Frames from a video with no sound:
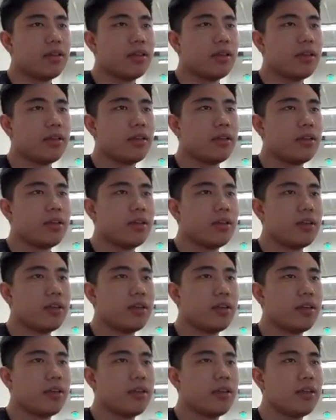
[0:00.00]
It was
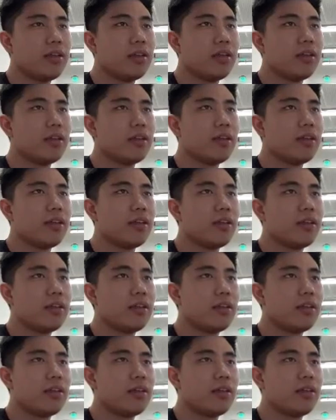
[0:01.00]
6.1, and
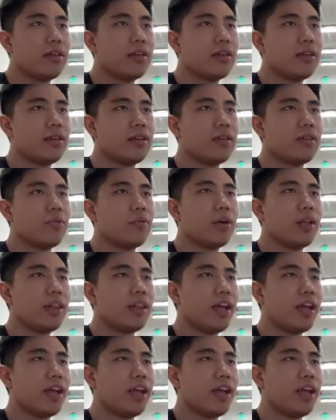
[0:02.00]
then this is the last.